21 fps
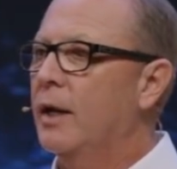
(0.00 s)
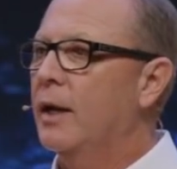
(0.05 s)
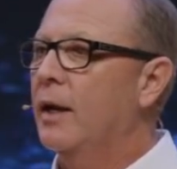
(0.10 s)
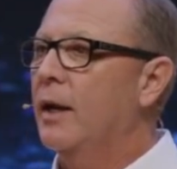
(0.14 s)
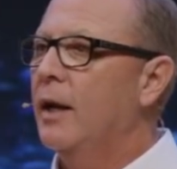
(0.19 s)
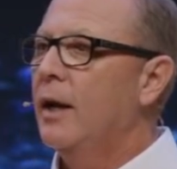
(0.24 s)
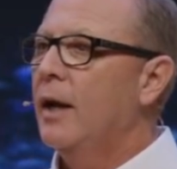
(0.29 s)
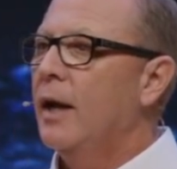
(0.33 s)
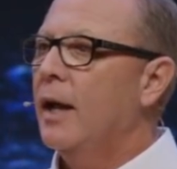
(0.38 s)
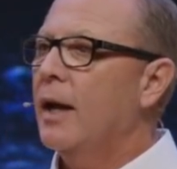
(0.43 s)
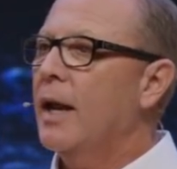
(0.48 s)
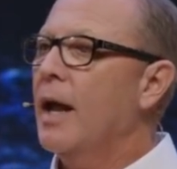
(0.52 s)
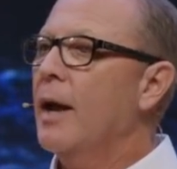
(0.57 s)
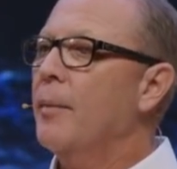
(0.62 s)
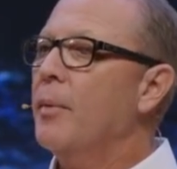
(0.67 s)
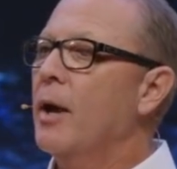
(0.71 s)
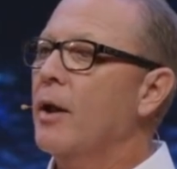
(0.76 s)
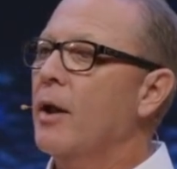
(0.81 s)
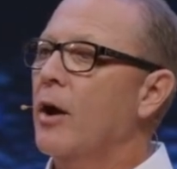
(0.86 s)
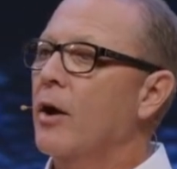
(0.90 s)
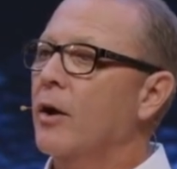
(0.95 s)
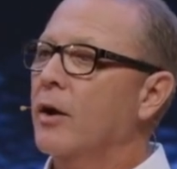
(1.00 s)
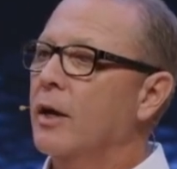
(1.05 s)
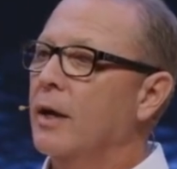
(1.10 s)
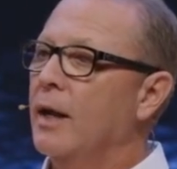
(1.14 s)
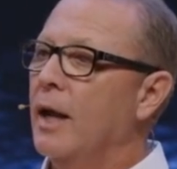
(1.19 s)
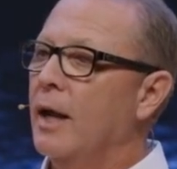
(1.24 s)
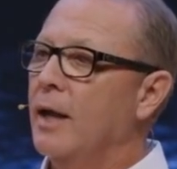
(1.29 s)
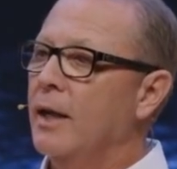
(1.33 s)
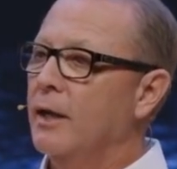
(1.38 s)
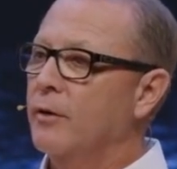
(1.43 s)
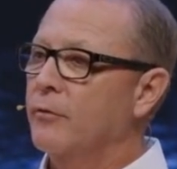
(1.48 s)
And how about our
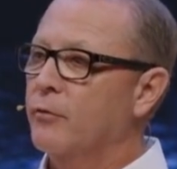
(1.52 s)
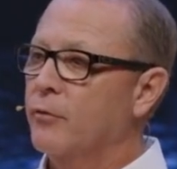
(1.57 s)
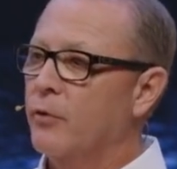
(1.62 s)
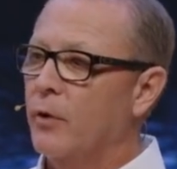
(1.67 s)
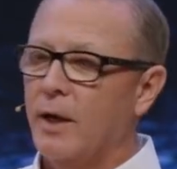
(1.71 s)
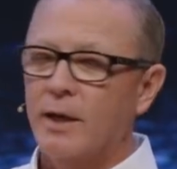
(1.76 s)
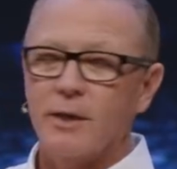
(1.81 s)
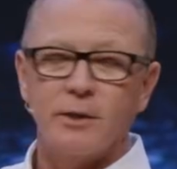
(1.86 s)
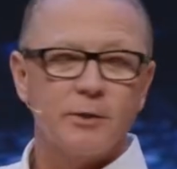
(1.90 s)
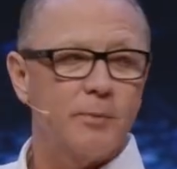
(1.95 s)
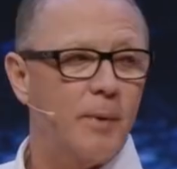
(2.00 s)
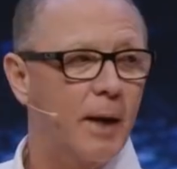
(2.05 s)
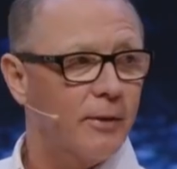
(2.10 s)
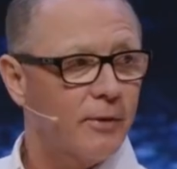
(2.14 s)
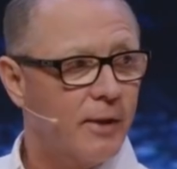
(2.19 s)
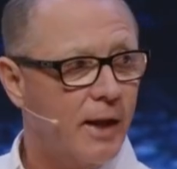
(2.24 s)
Canadian friends, man?